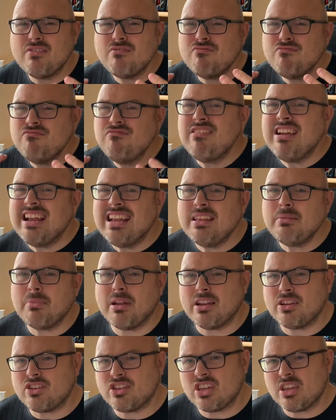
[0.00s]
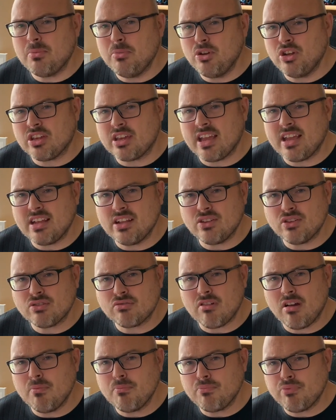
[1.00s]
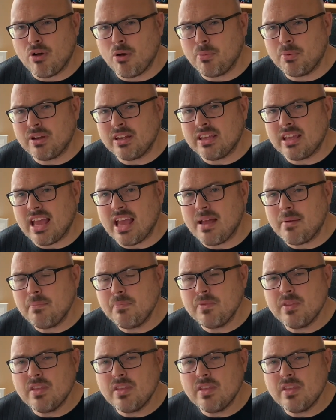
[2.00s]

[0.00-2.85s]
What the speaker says: really managed to communicate in Scrum properly yet.